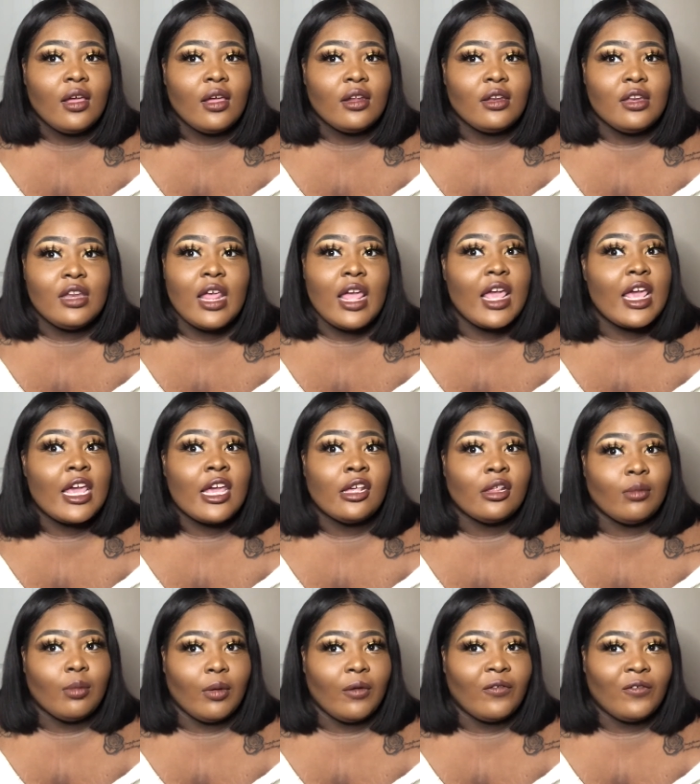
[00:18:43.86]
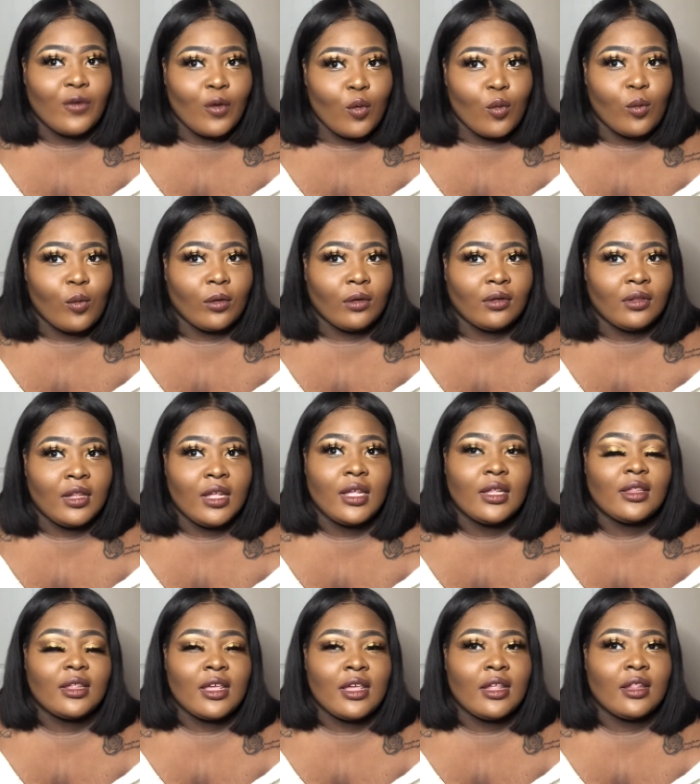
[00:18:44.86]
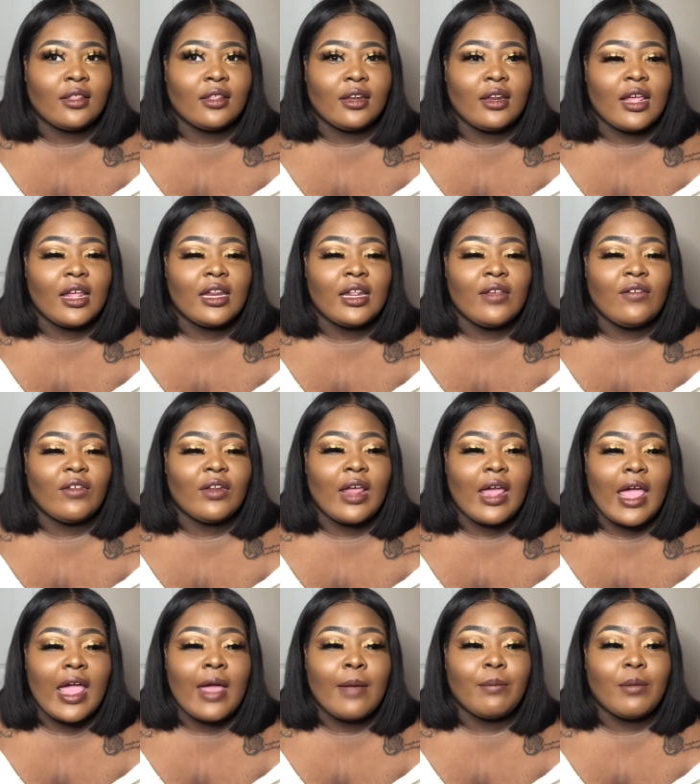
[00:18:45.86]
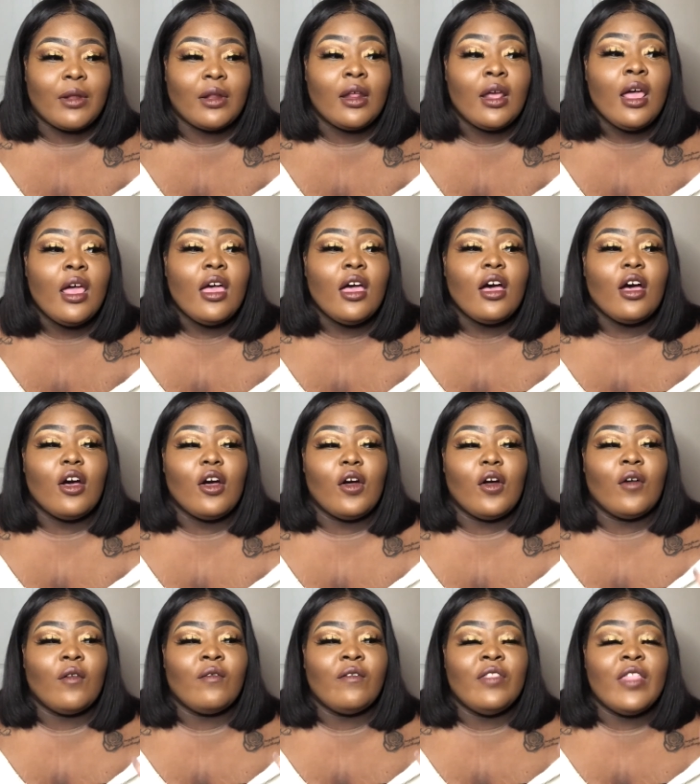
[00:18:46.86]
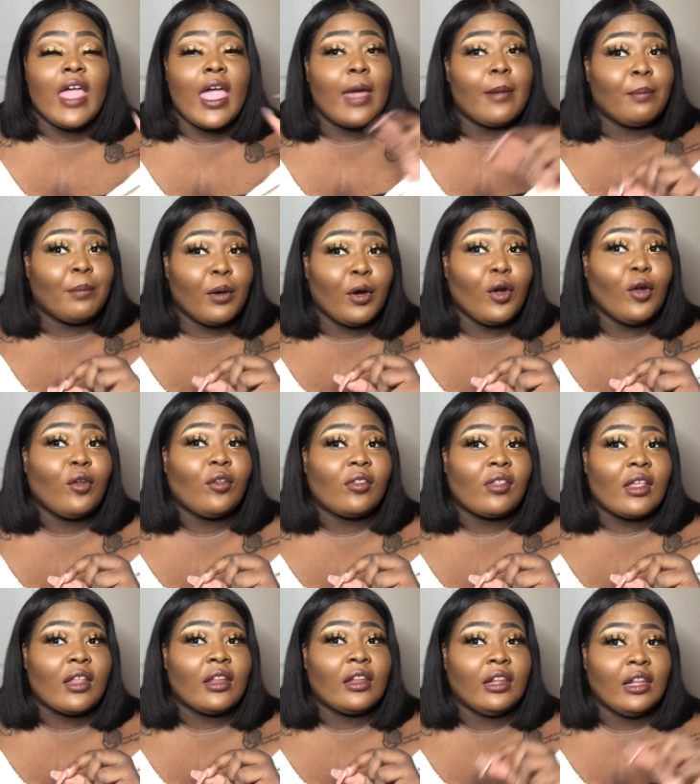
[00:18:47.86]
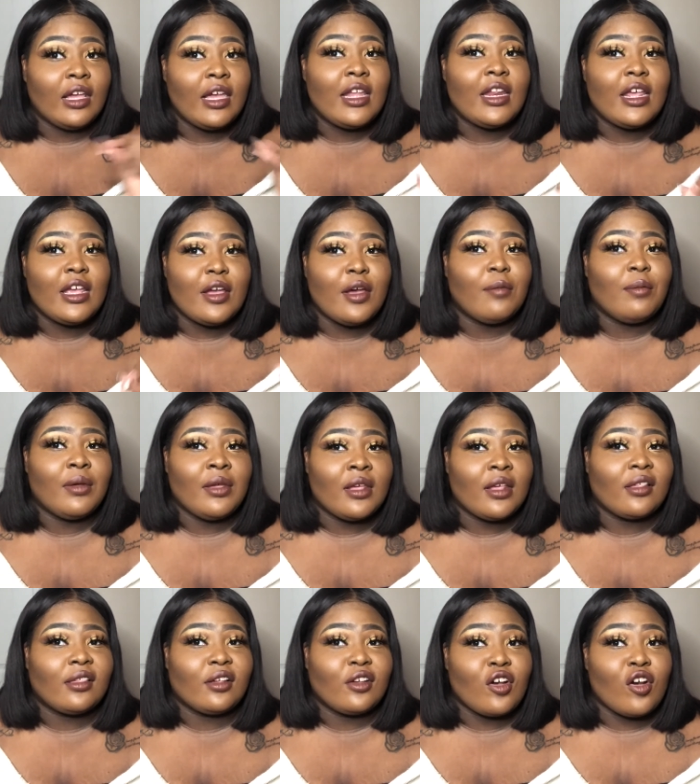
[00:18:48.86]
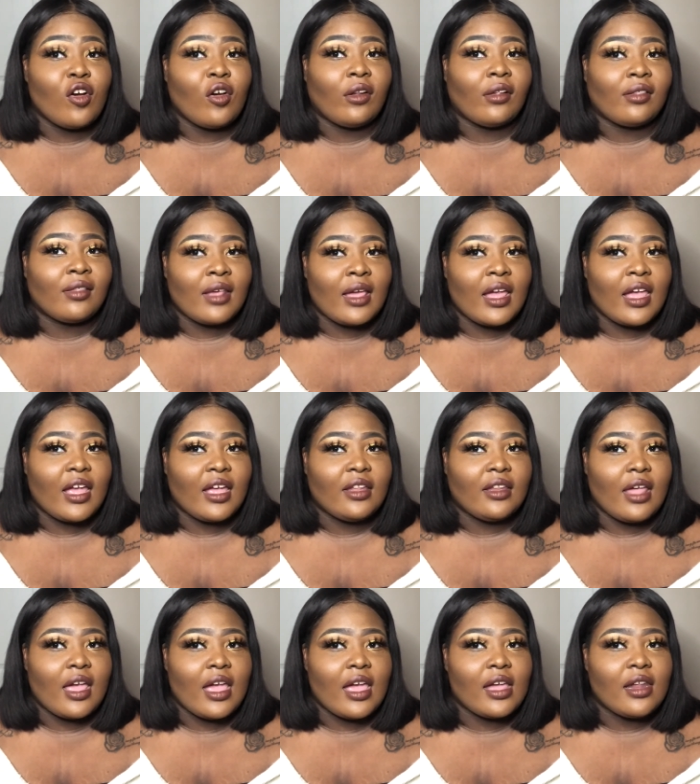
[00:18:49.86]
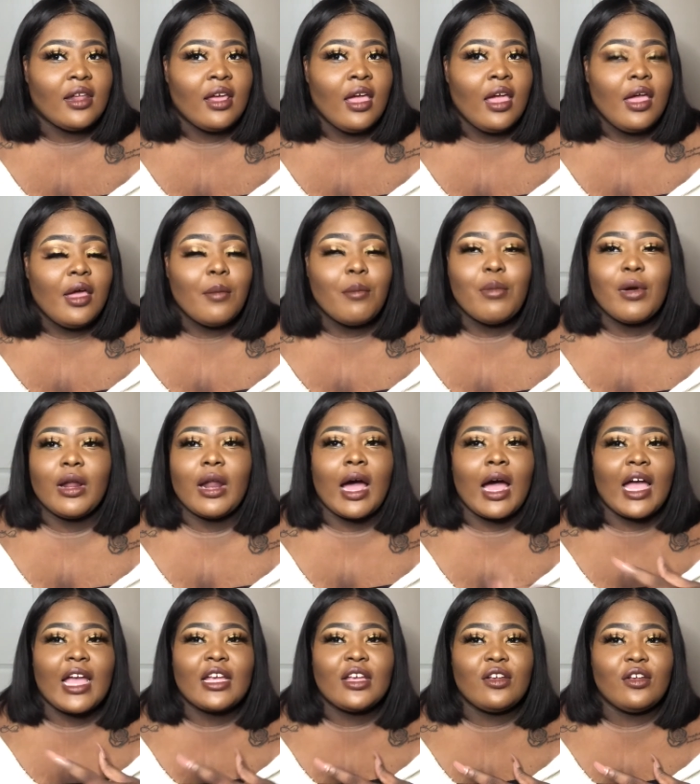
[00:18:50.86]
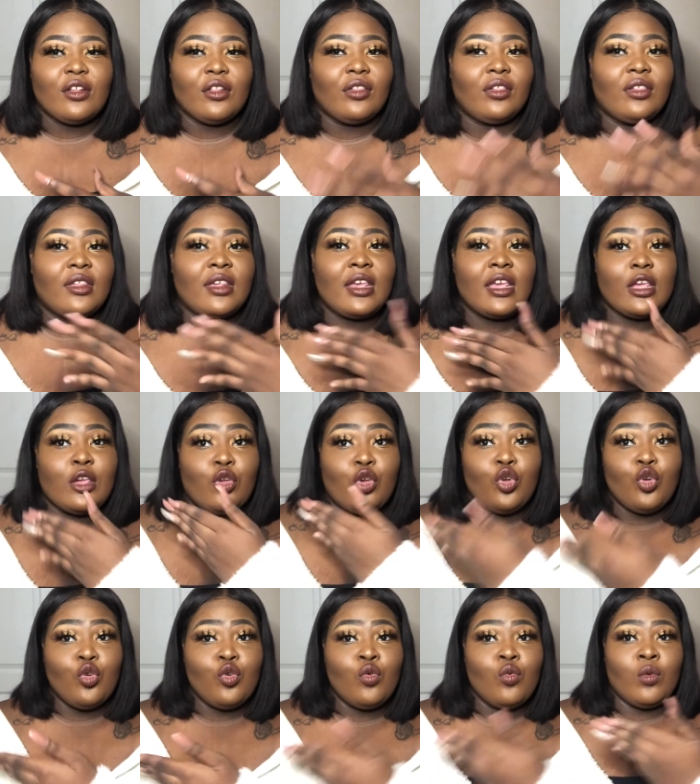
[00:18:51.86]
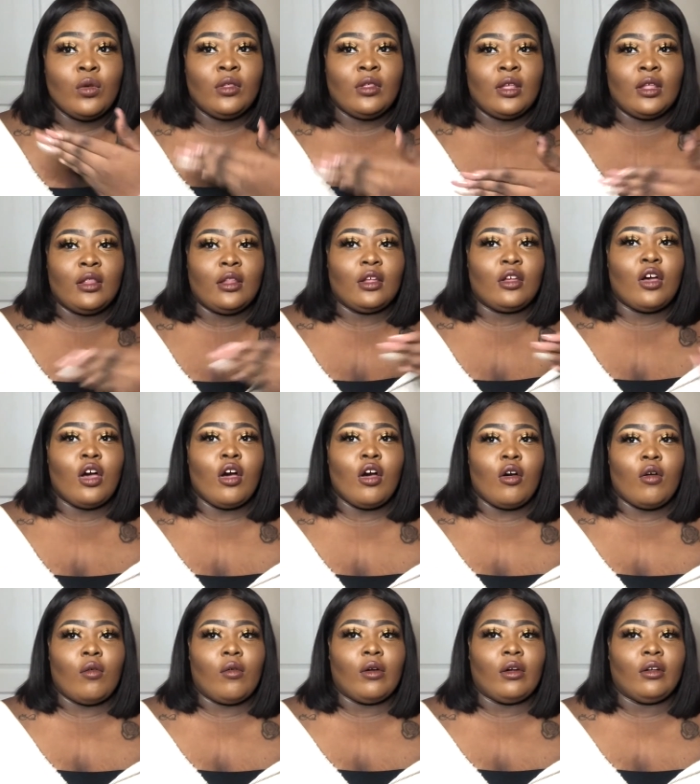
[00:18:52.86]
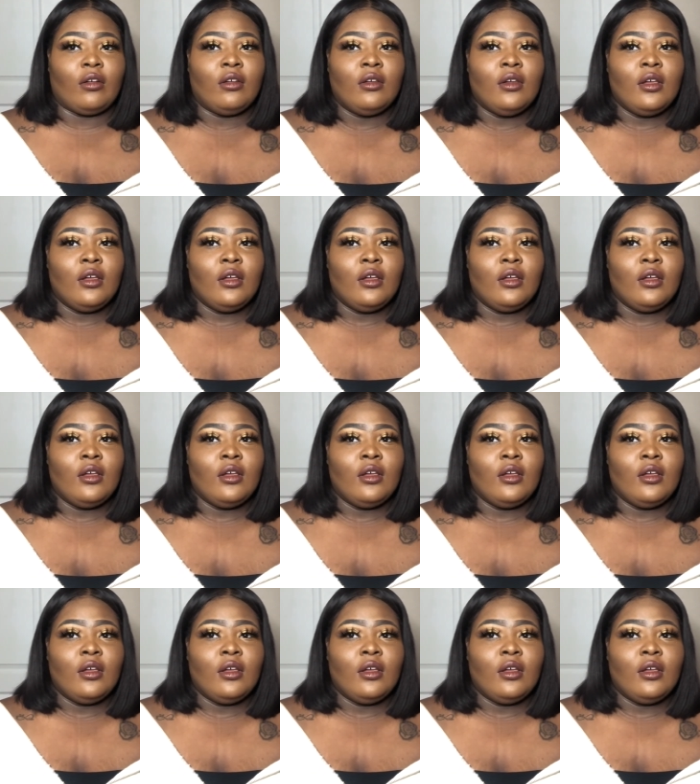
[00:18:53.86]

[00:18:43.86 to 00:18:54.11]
days before this incident even happened of that person leaning up against the car saying that. But I couldn't see who was in the car